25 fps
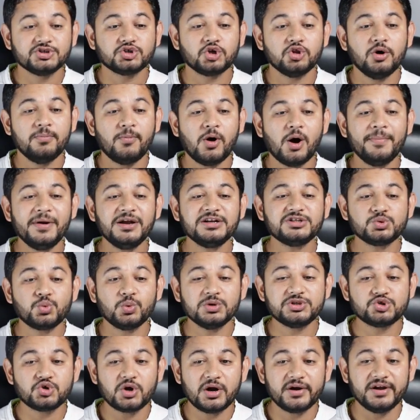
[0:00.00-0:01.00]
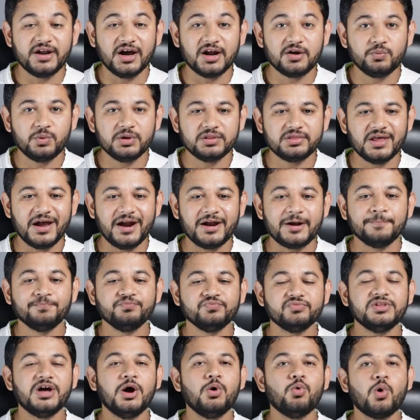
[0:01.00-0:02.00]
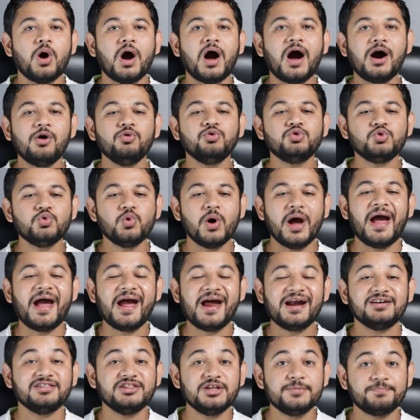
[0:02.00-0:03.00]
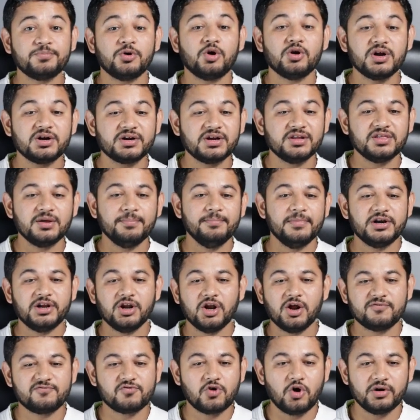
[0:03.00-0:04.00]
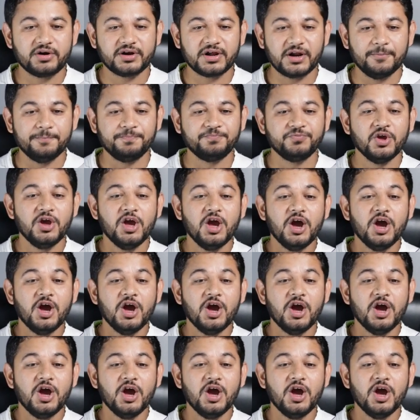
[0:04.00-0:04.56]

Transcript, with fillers: So the moments once you are done with that, now how to add the product in the middle of content.